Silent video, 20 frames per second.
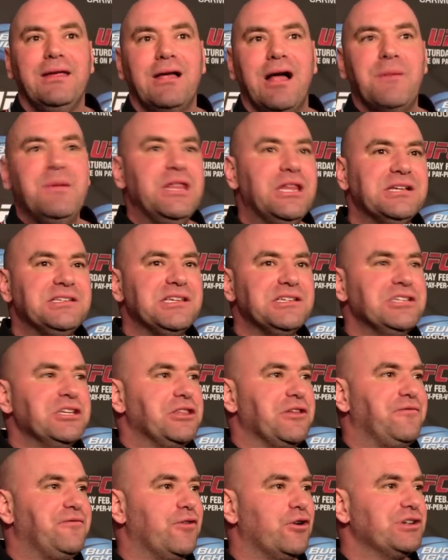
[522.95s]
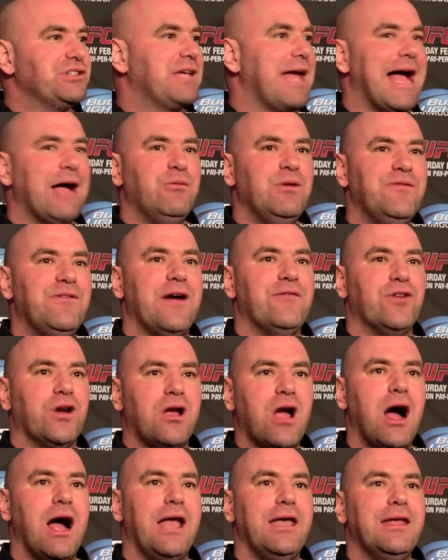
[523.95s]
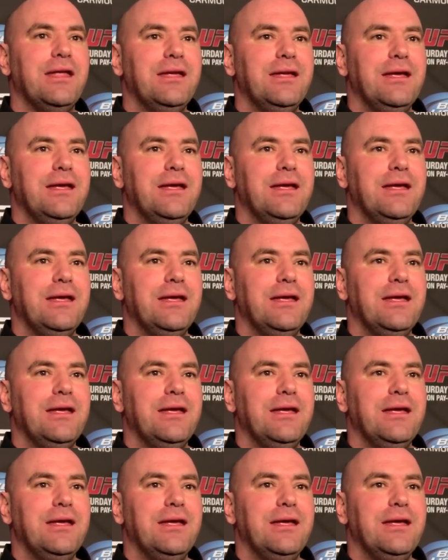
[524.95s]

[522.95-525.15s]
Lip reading: I mean, this isn't the first guy we've ever cut.